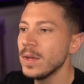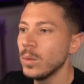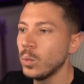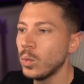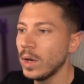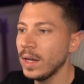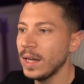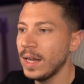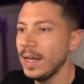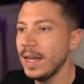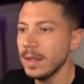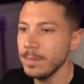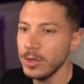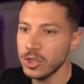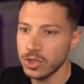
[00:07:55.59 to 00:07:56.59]
Well,
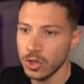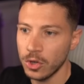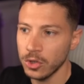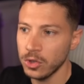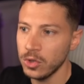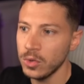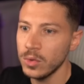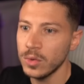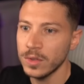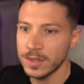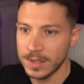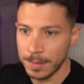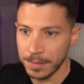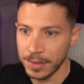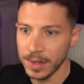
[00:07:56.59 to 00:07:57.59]
let me show you
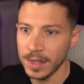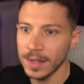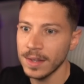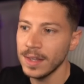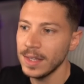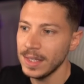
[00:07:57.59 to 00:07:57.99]
something.